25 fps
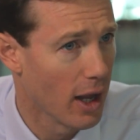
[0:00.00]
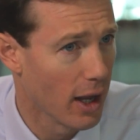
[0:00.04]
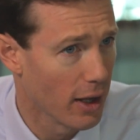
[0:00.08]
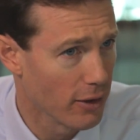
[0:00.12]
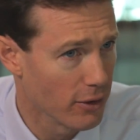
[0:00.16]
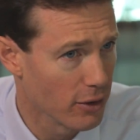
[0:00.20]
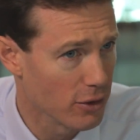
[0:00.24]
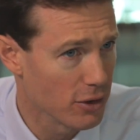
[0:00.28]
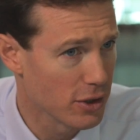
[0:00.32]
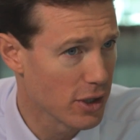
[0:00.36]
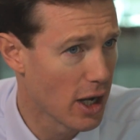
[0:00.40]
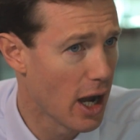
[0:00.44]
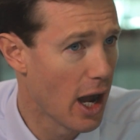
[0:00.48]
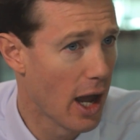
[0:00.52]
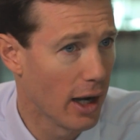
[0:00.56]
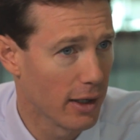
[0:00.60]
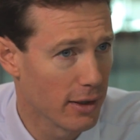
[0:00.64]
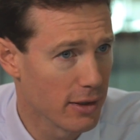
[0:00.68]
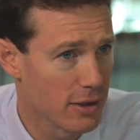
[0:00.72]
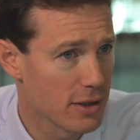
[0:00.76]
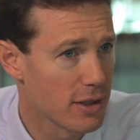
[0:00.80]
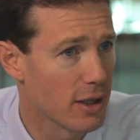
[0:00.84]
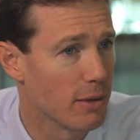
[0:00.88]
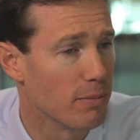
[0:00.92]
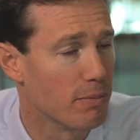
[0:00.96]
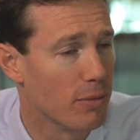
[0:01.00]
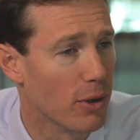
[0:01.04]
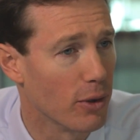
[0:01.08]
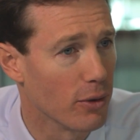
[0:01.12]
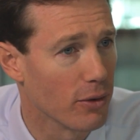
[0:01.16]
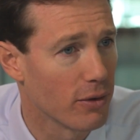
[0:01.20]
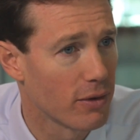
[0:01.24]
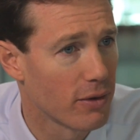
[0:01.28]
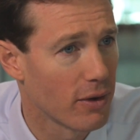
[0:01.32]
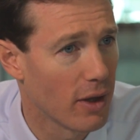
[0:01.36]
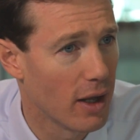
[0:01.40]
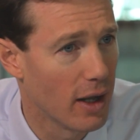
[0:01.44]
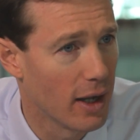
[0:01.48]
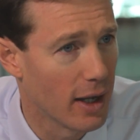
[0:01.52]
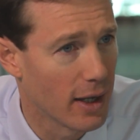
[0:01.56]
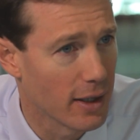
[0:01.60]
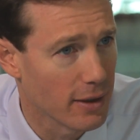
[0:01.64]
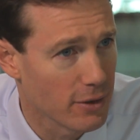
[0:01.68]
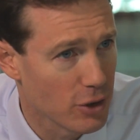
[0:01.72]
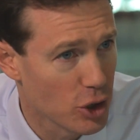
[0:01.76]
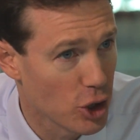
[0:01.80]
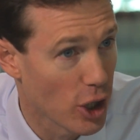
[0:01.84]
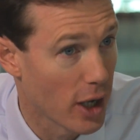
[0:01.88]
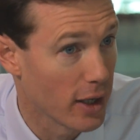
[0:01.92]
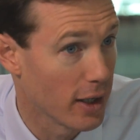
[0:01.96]
those islands that both
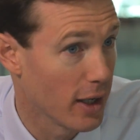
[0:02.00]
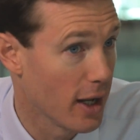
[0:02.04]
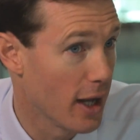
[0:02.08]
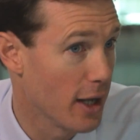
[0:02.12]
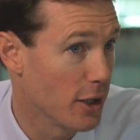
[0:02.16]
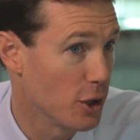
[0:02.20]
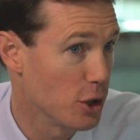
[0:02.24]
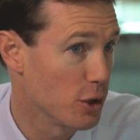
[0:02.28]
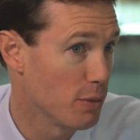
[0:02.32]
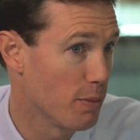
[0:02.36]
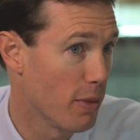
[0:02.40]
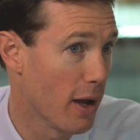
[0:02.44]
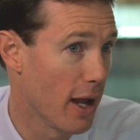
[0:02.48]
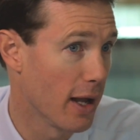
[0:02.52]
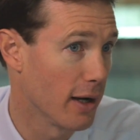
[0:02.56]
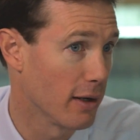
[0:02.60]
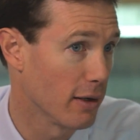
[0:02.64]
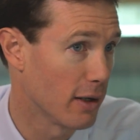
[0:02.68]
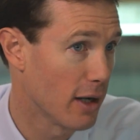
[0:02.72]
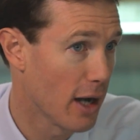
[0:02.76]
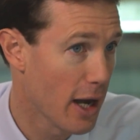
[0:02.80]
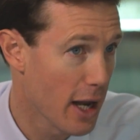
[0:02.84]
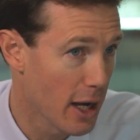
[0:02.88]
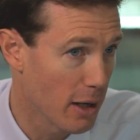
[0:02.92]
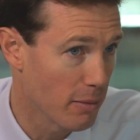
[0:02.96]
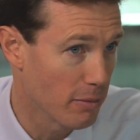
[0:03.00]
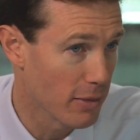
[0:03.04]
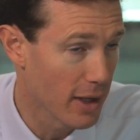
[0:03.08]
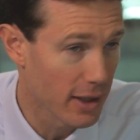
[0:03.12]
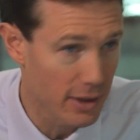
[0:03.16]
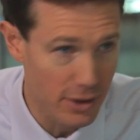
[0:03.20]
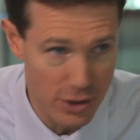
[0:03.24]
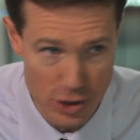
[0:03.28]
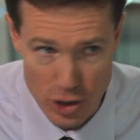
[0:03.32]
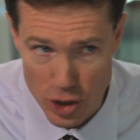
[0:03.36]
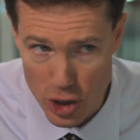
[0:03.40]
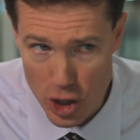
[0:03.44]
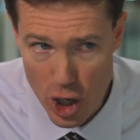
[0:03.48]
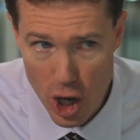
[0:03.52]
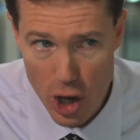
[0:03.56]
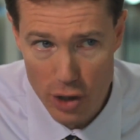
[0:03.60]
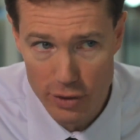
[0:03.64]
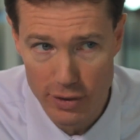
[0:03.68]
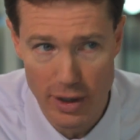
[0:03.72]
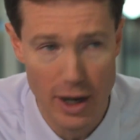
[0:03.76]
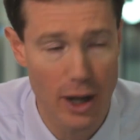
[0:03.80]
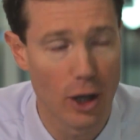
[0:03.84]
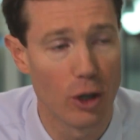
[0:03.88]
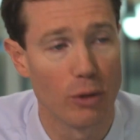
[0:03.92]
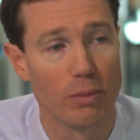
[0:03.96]
China and Japan claim. That has not
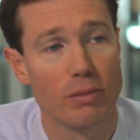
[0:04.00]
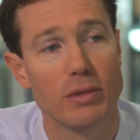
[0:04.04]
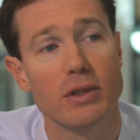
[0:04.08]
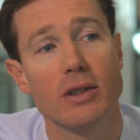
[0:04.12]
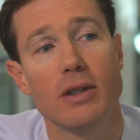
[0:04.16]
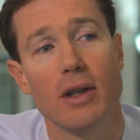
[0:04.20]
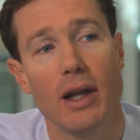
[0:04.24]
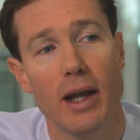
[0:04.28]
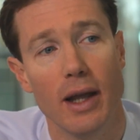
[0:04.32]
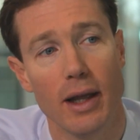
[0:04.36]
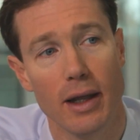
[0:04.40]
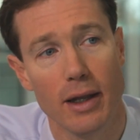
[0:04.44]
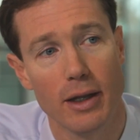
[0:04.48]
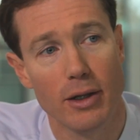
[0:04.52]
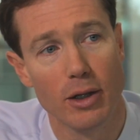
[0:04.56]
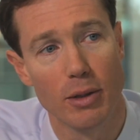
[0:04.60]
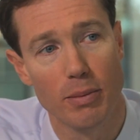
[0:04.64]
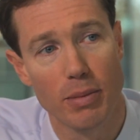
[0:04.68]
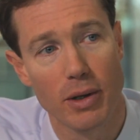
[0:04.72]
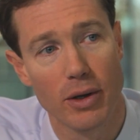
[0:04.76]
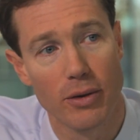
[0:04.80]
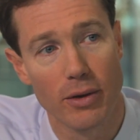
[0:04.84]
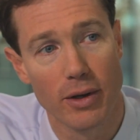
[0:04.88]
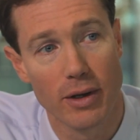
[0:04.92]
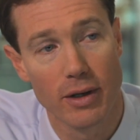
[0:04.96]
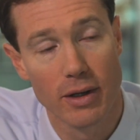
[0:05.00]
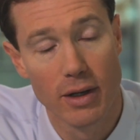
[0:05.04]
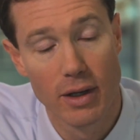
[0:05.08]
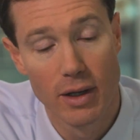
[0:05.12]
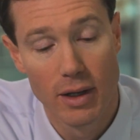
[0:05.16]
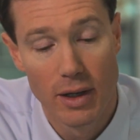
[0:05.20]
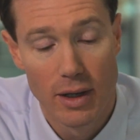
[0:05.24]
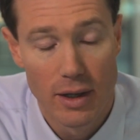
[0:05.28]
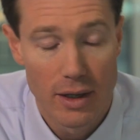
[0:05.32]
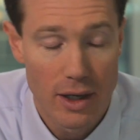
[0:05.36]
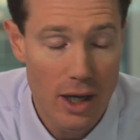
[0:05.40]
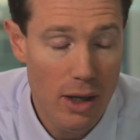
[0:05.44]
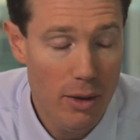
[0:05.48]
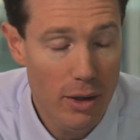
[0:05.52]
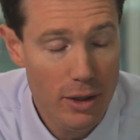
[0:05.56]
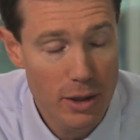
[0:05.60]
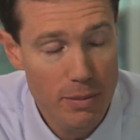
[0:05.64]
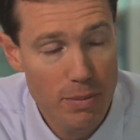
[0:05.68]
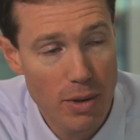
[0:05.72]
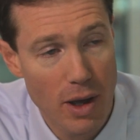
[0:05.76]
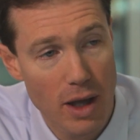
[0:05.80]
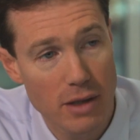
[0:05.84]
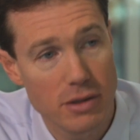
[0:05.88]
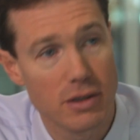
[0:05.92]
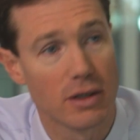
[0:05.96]
helped in the period. Now, on the
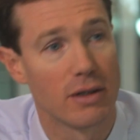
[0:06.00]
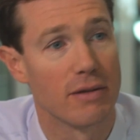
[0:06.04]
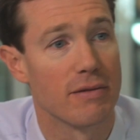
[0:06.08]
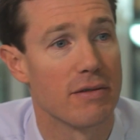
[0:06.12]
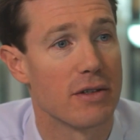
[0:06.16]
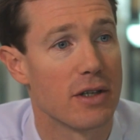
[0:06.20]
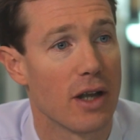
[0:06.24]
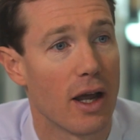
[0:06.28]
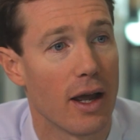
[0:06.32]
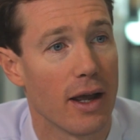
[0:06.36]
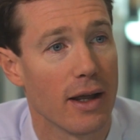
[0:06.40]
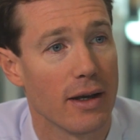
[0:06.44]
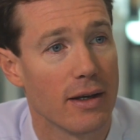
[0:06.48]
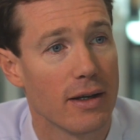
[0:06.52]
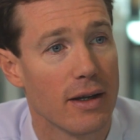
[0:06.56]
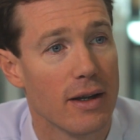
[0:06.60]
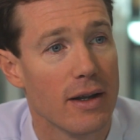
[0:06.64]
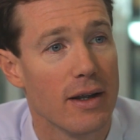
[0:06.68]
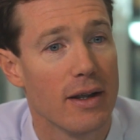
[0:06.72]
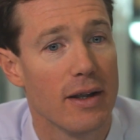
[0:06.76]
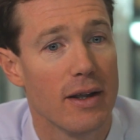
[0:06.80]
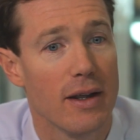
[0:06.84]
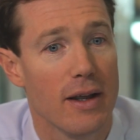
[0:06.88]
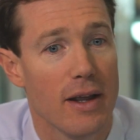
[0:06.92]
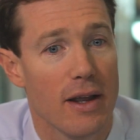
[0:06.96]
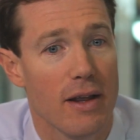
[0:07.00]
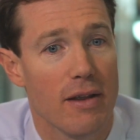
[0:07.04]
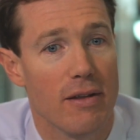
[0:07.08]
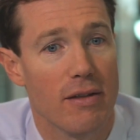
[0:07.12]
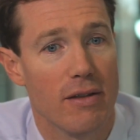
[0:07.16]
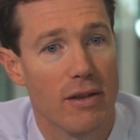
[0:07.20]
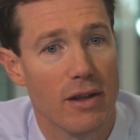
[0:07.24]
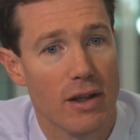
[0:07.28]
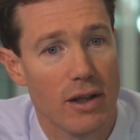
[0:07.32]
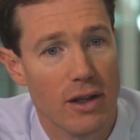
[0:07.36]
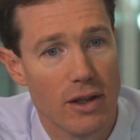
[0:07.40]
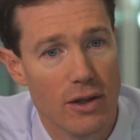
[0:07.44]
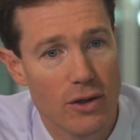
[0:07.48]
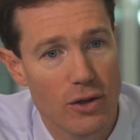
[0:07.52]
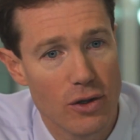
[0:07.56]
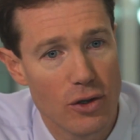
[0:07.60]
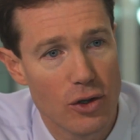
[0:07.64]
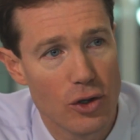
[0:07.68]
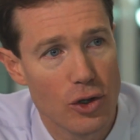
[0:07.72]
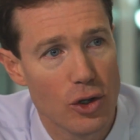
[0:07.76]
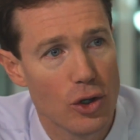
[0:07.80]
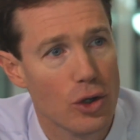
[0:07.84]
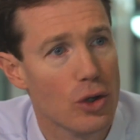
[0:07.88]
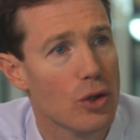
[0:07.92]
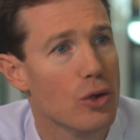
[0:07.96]
positive side, the
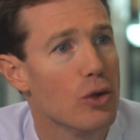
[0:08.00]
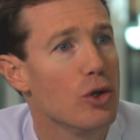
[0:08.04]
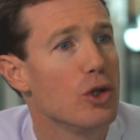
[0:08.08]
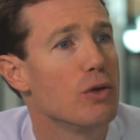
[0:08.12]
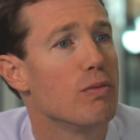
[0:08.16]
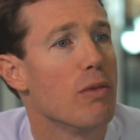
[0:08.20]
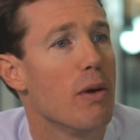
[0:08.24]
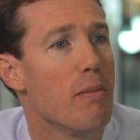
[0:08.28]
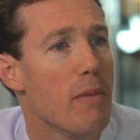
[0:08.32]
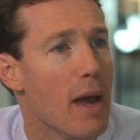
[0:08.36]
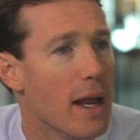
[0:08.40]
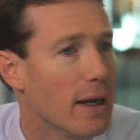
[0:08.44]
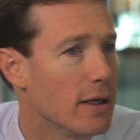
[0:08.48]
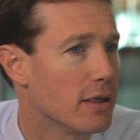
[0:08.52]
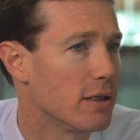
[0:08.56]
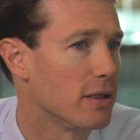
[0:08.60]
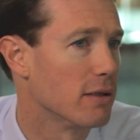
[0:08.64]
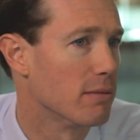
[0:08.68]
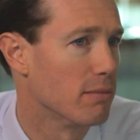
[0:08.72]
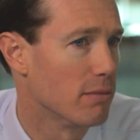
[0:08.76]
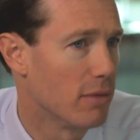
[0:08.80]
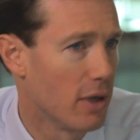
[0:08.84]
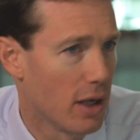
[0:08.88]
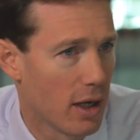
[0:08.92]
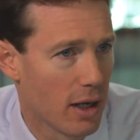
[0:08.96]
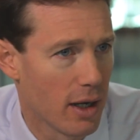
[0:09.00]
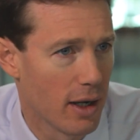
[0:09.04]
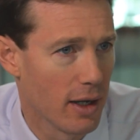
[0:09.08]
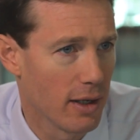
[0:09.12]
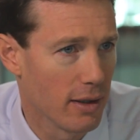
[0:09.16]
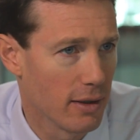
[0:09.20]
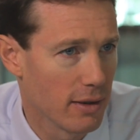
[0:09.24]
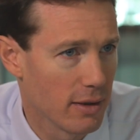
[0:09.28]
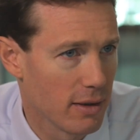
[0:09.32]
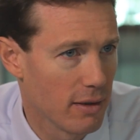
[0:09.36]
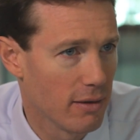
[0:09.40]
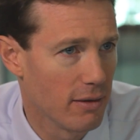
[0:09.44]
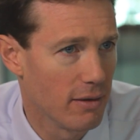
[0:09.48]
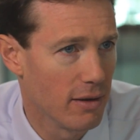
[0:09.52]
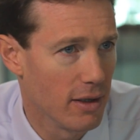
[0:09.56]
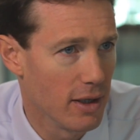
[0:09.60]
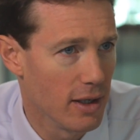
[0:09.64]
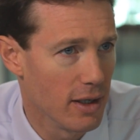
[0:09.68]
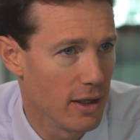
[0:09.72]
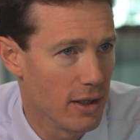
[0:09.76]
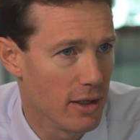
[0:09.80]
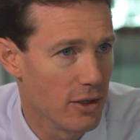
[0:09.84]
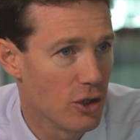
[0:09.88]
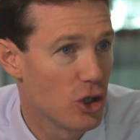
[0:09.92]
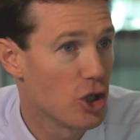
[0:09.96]
huge momentum behind
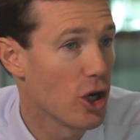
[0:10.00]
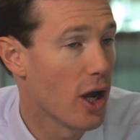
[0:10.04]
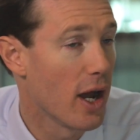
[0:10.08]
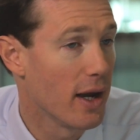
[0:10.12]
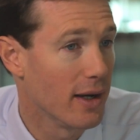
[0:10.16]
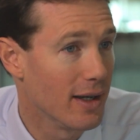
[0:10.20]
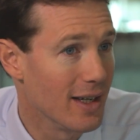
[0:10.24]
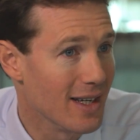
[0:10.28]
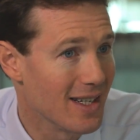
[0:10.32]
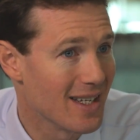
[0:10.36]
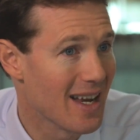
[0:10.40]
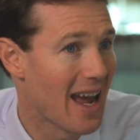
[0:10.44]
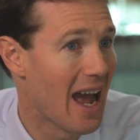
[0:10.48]
the Chinese